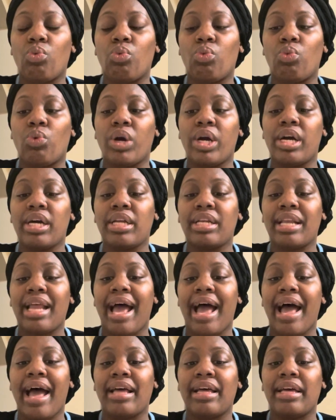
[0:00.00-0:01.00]
would
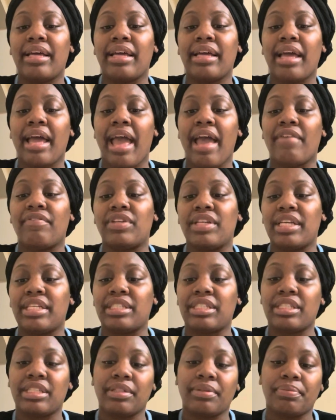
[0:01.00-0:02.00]
not have
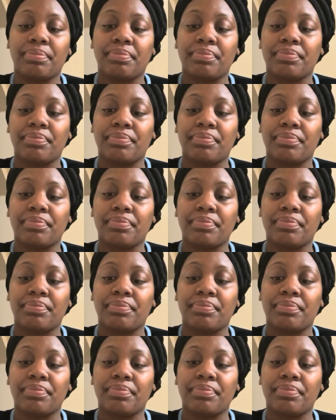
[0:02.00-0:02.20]
listened.